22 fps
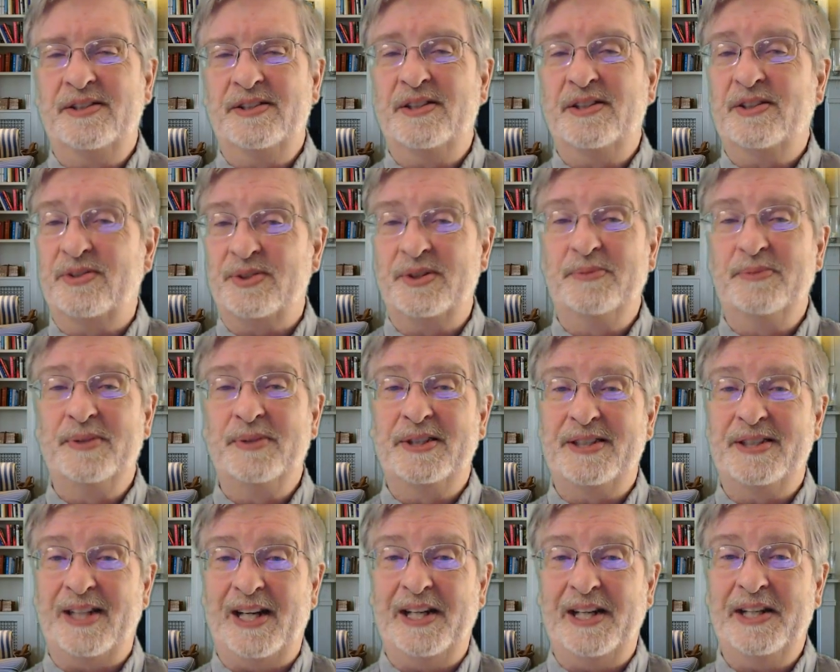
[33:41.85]
the true
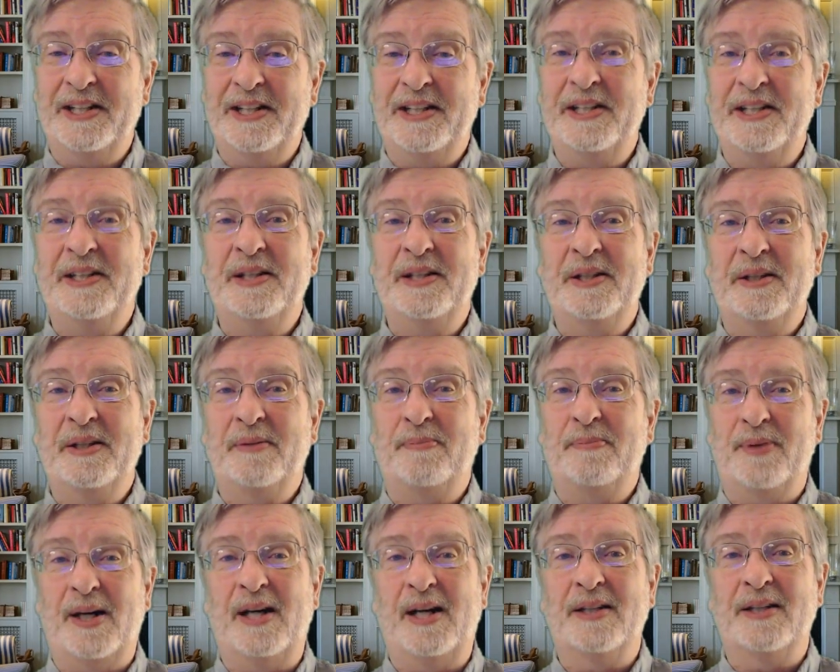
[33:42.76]
Messiah in the
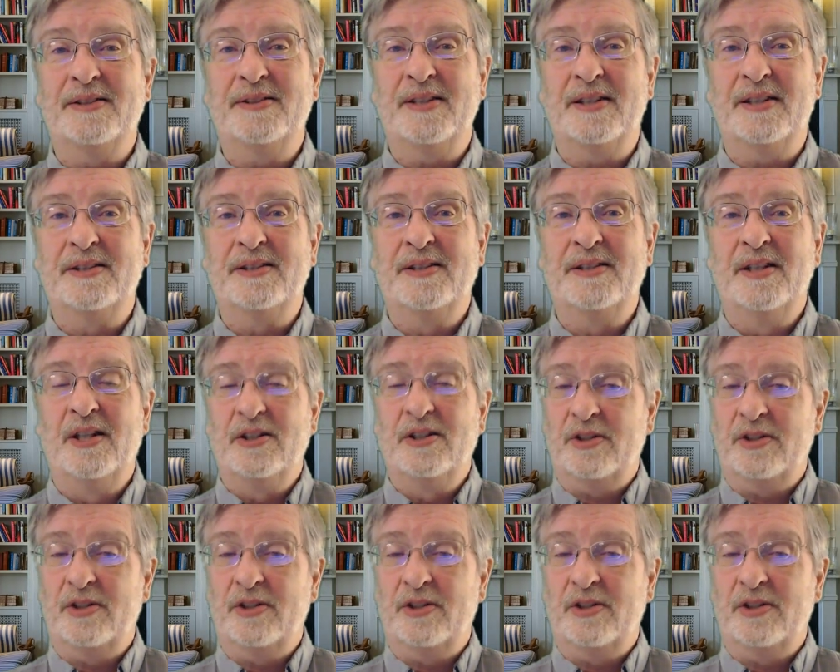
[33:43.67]
process.